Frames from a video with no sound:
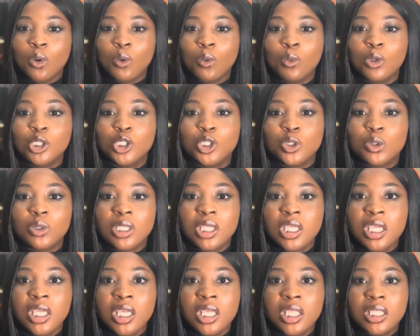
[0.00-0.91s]
what you
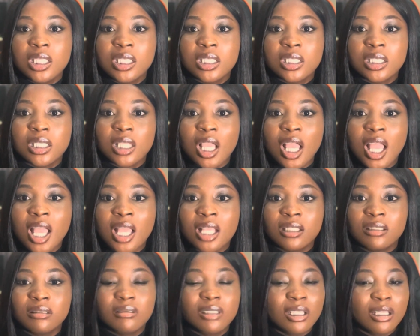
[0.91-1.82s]
eat
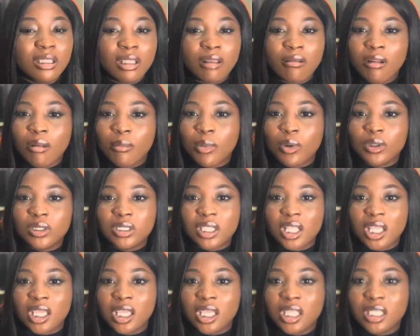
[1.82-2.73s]
and thereabouts.
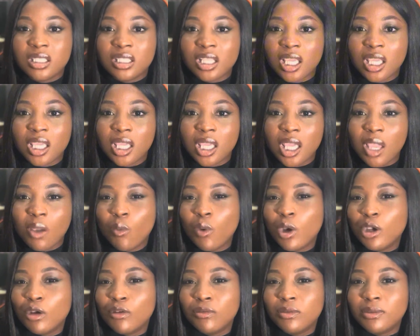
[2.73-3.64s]
Like, it's like a
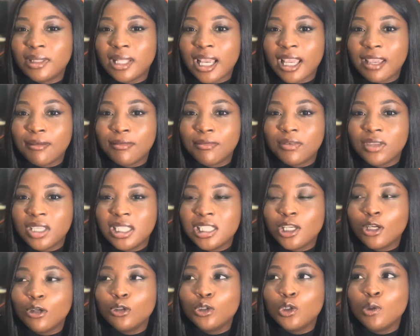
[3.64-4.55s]
way of life. It
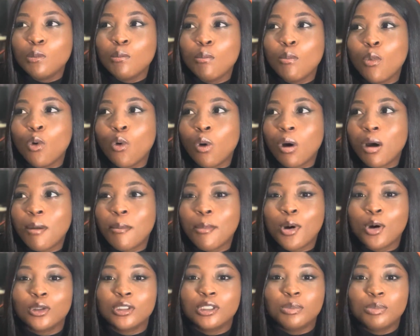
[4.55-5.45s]
tells you more
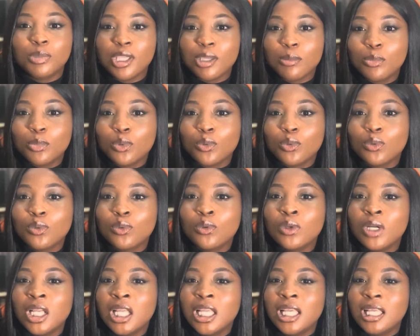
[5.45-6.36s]
about
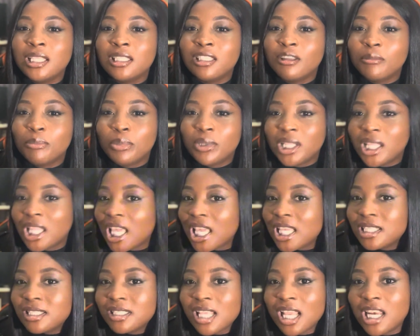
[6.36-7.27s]
people, the
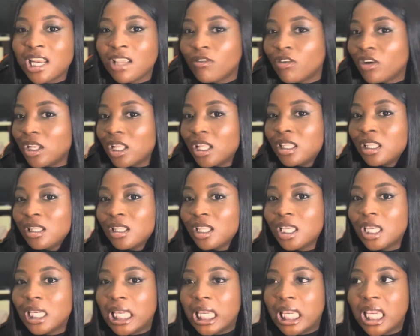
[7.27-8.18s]
place, and everything.
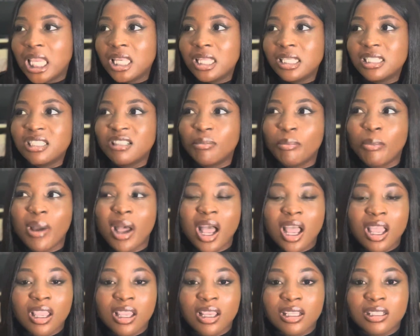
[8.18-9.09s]
Like, it
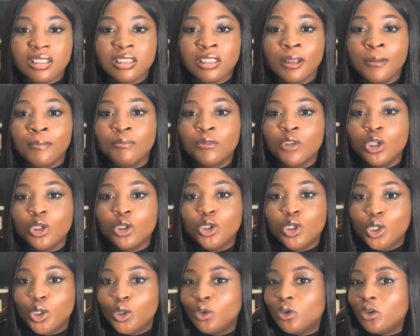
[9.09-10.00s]
inspires
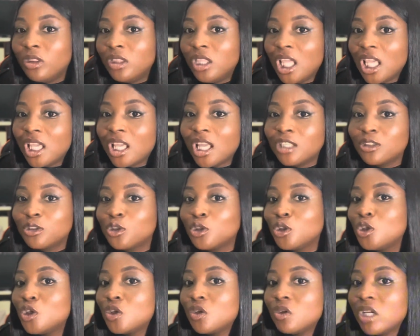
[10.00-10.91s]
you to think and to
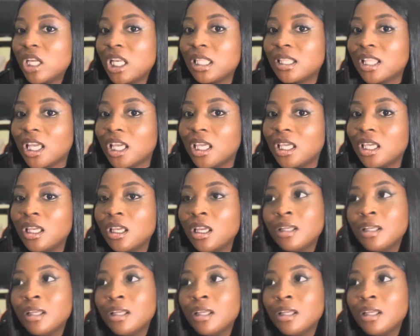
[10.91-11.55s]
create, like,